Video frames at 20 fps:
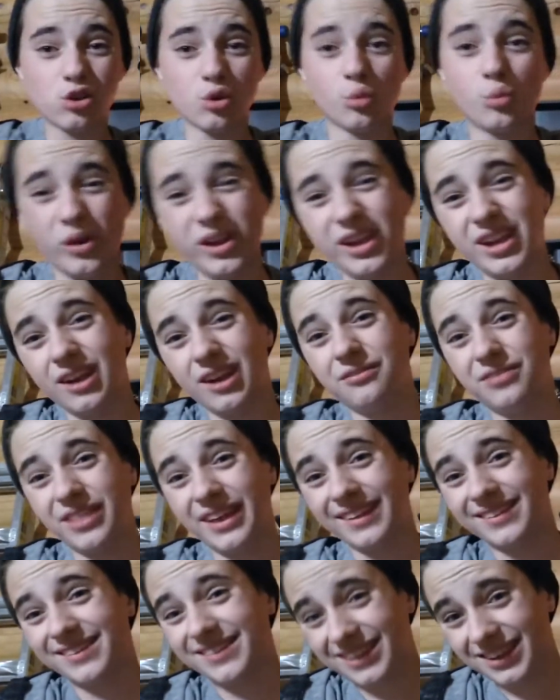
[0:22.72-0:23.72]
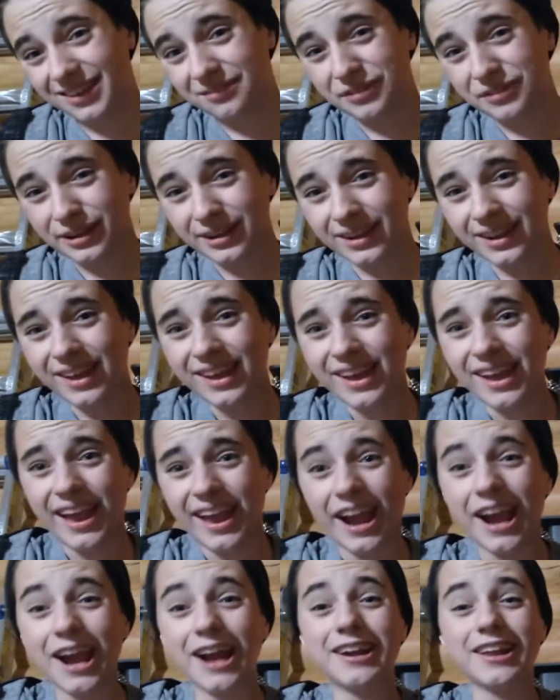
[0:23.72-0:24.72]
for the week of Thanksgiving,
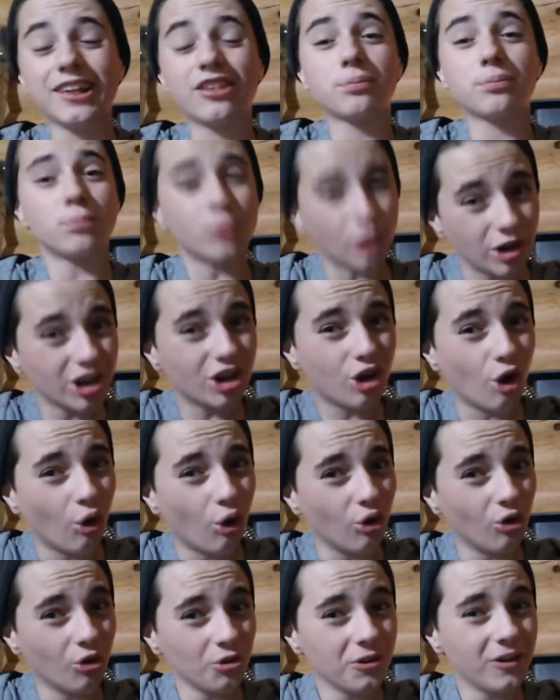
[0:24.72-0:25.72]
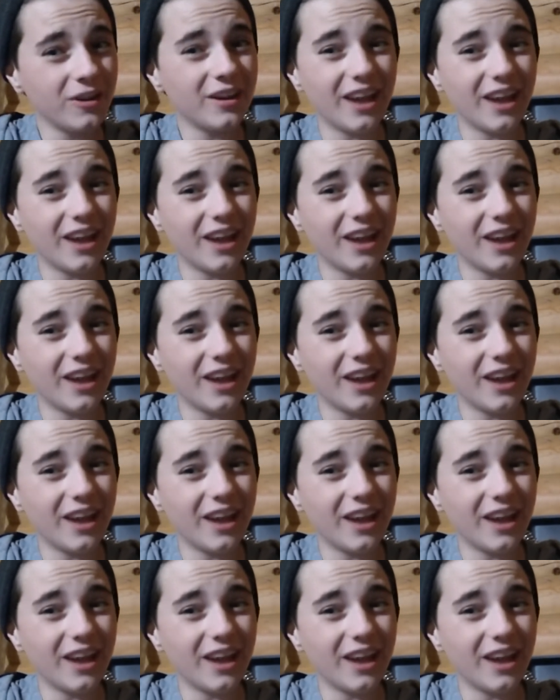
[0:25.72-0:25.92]
and it's pretty cold